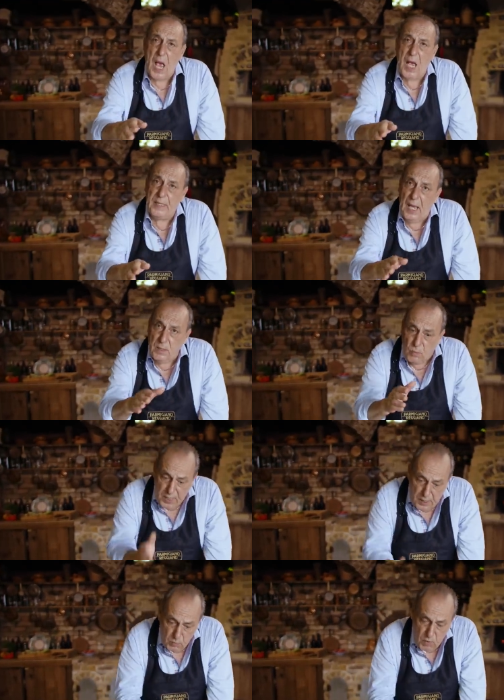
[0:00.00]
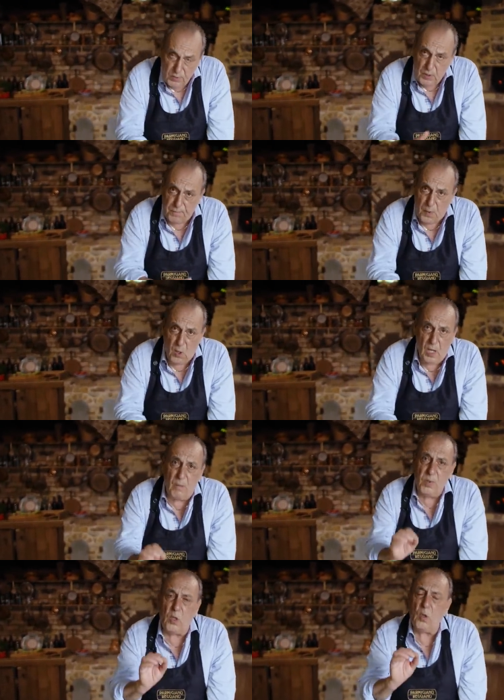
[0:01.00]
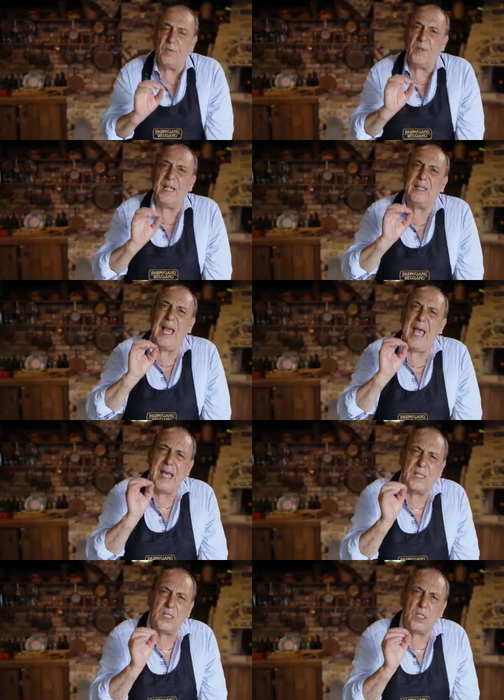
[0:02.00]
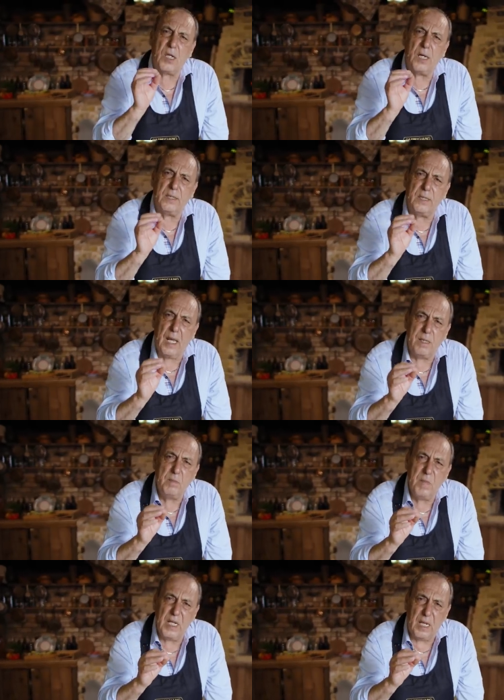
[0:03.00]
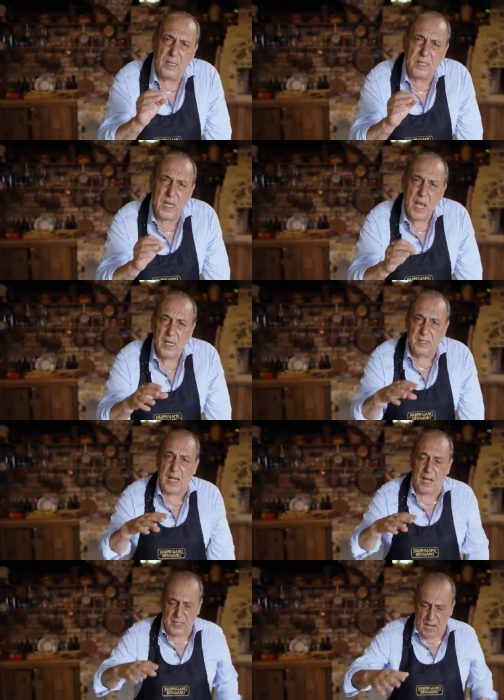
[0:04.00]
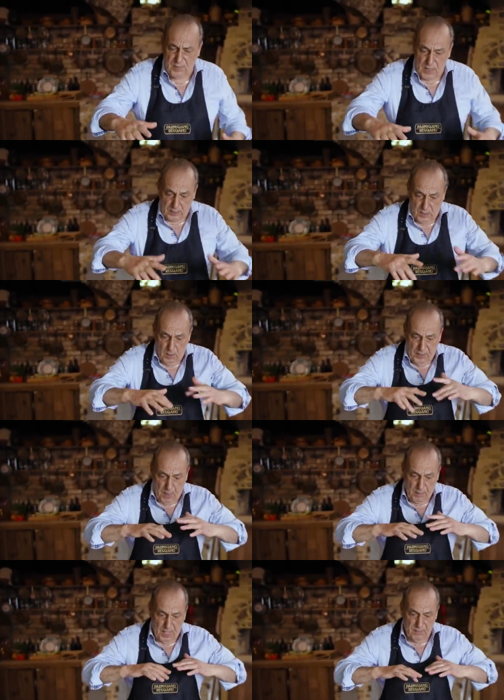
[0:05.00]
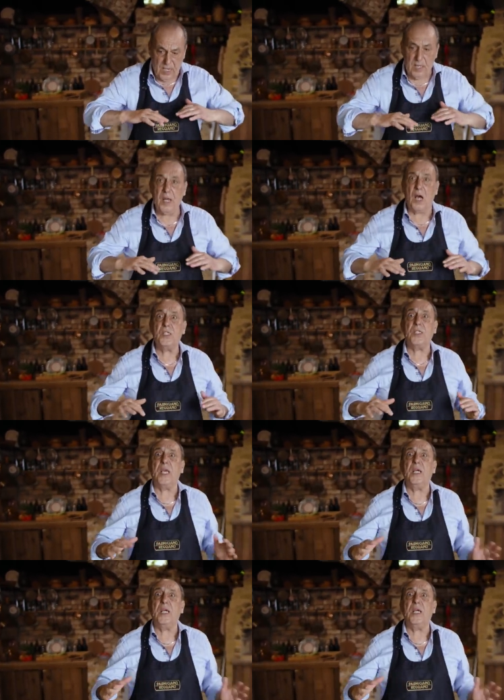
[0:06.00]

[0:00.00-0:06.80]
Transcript: And then we remove the foil and we cook for another extra 10 minutes inside the oven until it becomes lovely, nice and